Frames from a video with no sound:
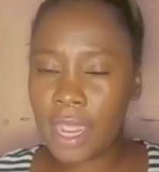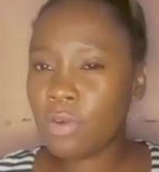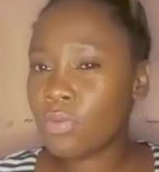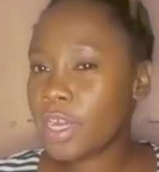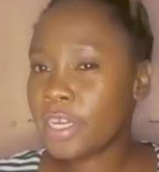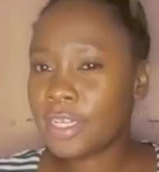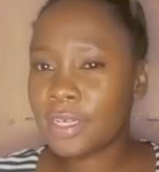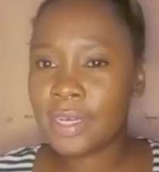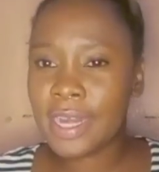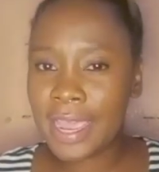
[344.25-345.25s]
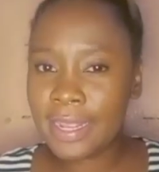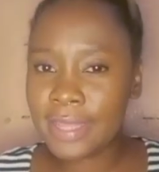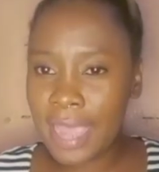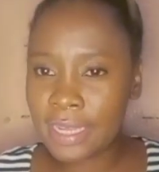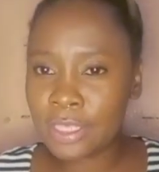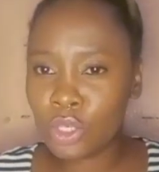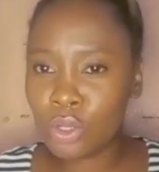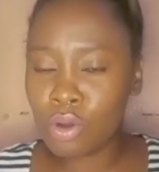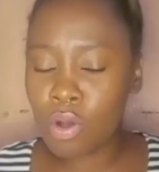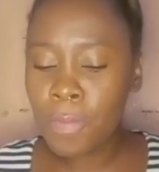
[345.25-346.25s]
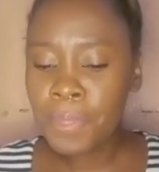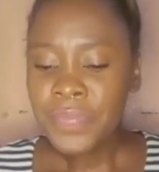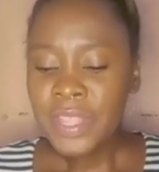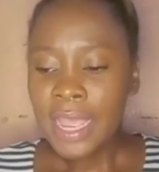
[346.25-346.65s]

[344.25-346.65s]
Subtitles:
I really didn't like that, you know.